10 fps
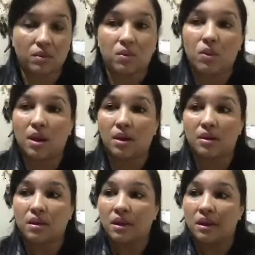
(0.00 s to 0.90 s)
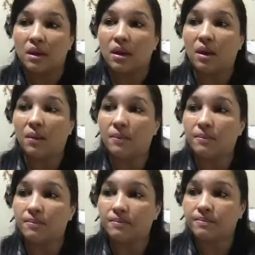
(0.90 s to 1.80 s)
What
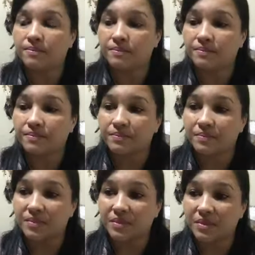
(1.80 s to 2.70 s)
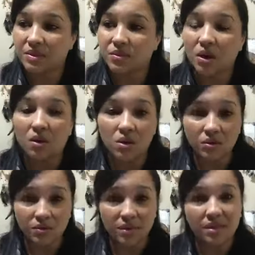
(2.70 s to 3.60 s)
you are
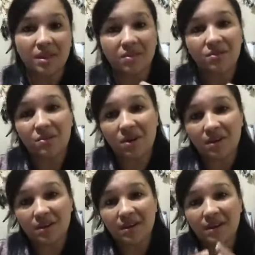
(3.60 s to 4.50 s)
honoring that you are